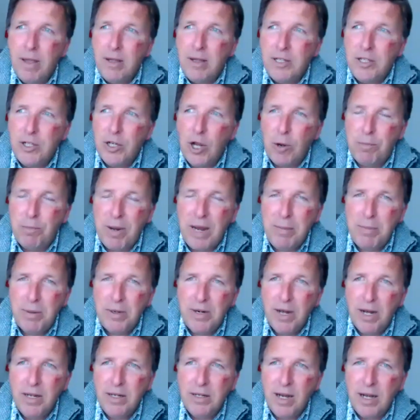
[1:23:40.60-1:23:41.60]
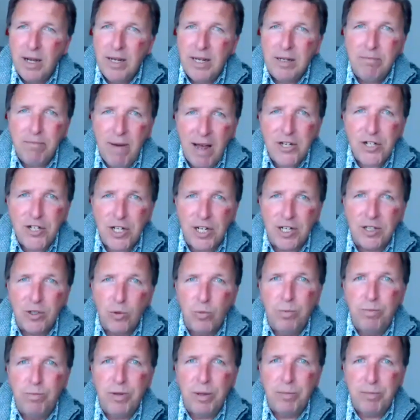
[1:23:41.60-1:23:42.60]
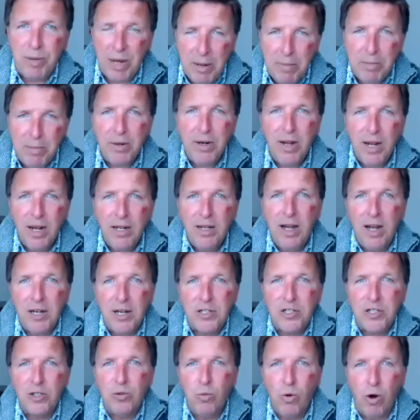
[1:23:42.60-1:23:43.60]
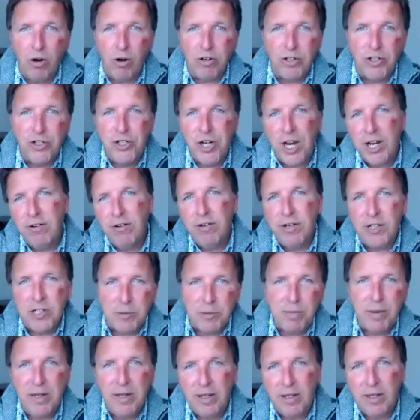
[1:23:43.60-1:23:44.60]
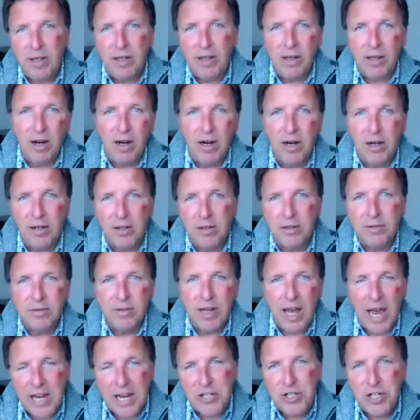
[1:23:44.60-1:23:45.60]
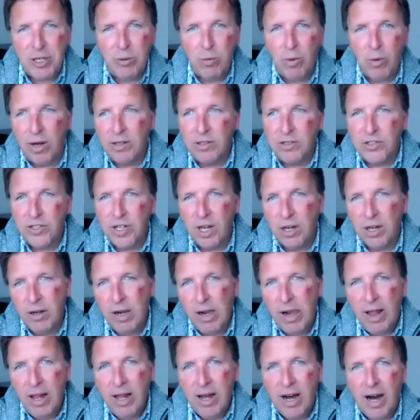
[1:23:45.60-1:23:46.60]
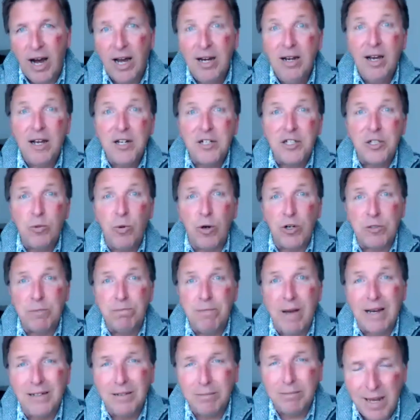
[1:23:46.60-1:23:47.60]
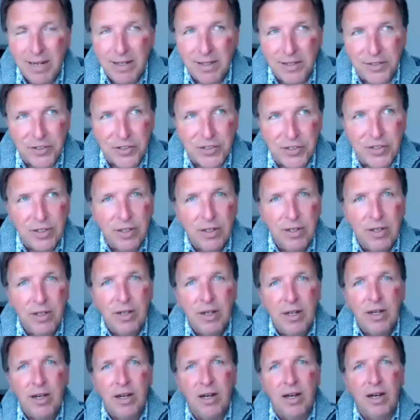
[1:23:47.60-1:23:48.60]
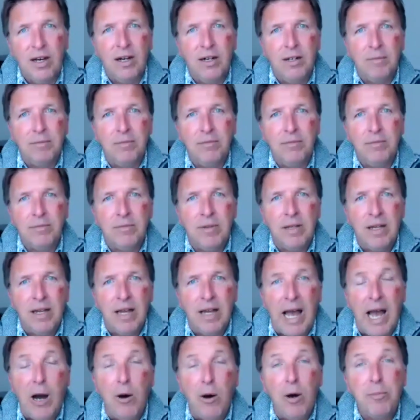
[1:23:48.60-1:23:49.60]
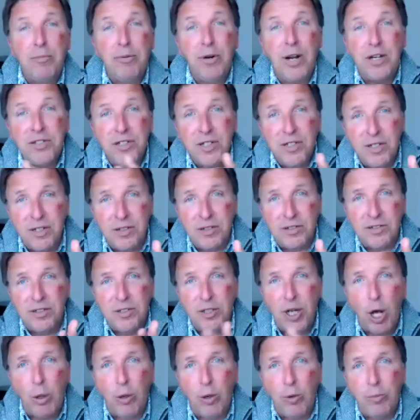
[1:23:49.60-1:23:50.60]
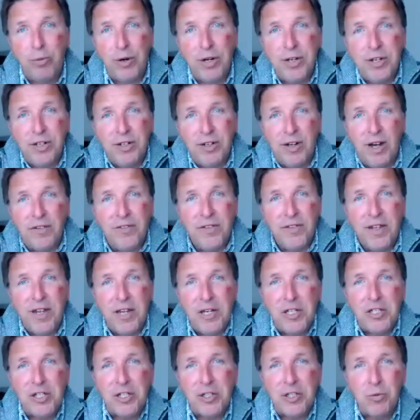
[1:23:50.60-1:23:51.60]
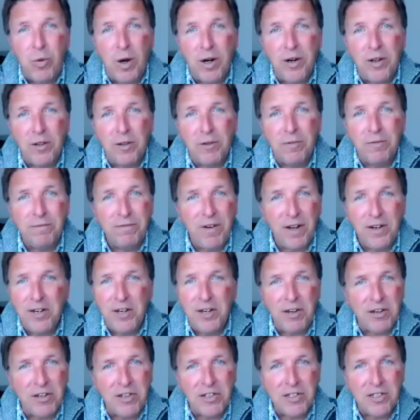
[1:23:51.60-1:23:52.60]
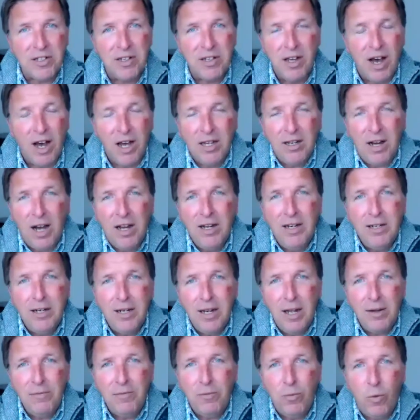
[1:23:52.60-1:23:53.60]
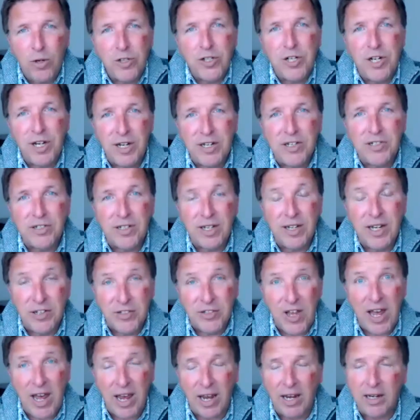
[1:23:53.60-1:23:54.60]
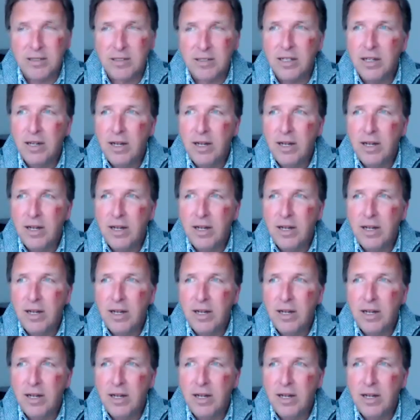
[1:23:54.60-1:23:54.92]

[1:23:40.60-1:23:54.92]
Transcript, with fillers: you know, people I like in magic, the, the people I like to watch, generally speaking, are edgy ones. So I like to watch Mel Mellers, um, our president, Noel Britten. I think he's just one of the funniest. I, I love watching his his act.